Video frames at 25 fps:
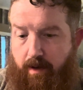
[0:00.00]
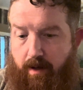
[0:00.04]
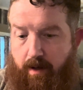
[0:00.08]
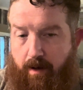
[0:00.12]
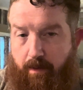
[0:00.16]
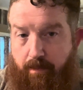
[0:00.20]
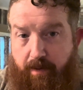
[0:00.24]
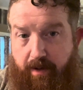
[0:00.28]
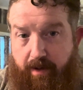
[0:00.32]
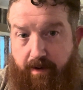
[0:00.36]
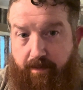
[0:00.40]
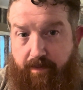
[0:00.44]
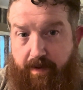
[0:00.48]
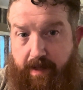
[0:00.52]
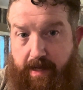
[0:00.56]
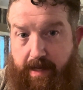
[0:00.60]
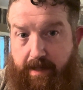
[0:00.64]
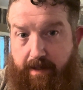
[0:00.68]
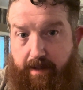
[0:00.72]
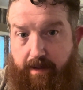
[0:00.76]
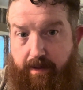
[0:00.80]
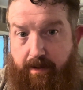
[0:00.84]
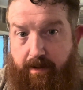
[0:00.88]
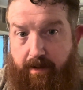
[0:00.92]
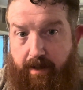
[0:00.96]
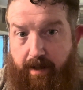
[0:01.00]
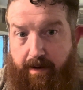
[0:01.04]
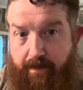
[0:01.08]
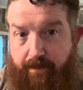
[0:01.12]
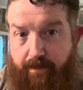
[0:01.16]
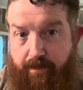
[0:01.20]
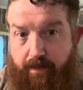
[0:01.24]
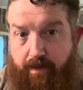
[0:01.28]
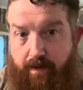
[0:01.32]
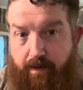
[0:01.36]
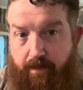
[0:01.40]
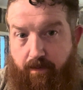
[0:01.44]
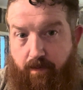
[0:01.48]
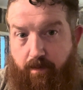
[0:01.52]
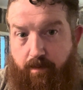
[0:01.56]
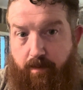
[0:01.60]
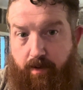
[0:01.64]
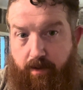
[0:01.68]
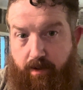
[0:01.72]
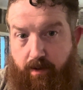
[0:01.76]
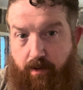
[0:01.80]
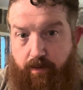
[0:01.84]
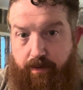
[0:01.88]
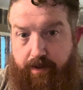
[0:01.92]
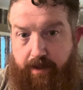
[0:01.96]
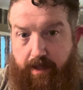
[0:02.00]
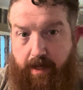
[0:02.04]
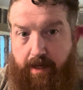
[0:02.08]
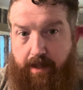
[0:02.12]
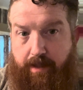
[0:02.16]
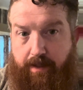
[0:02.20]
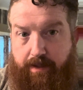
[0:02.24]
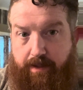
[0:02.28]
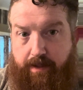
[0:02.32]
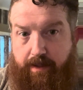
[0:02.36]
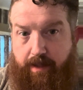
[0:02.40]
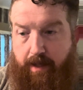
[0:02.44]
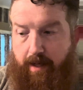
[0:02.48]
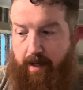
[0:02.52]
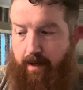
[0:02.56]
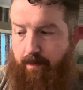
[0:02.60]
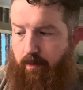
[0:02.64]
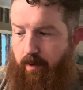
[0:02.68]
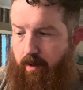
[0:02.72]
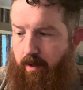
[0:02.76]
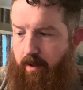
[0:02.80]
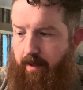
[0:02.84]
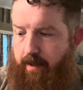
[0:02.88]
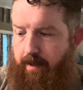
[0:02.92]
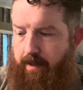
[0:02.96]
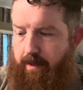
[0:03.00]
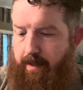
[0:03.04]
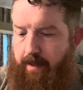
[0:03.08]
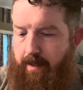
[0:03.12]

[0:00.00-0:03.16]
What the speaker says: a bit of that left from the 2 skeins that I bought